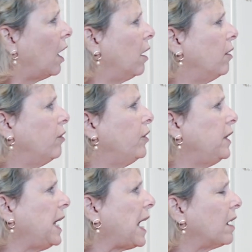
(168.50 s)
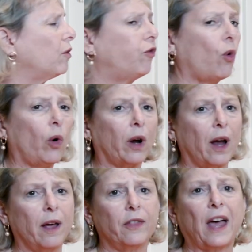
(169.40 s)
of the
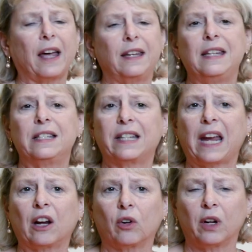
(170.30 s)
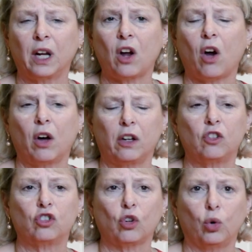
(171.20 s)
amphora that he's carrying on his
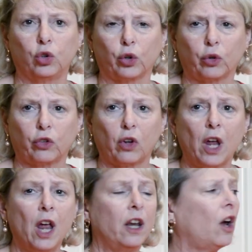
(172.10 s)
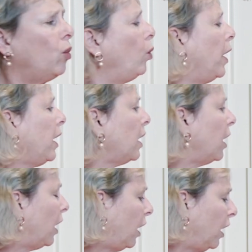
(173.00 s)
shoulders. Now,
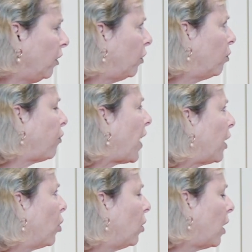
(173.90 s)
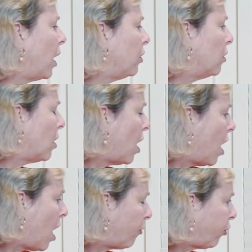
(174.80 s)
what is Viola
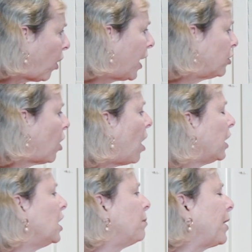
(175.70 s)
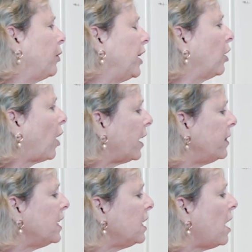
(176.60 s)
Fry talking about here? I
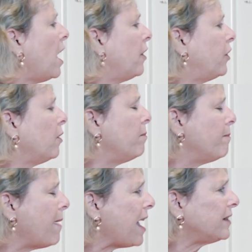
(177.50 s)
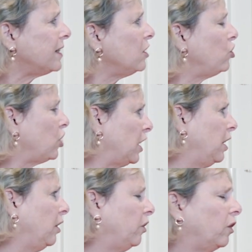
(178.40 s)
think the message
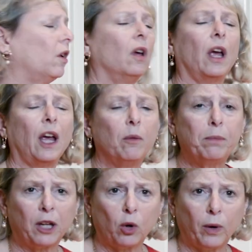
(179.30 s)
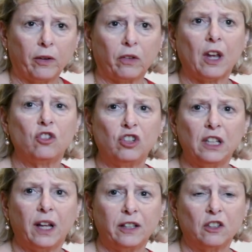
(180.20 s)
is ambiguous, and she
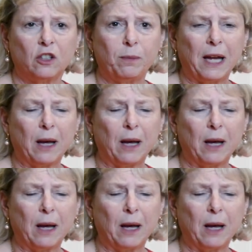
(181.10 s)
liked it to be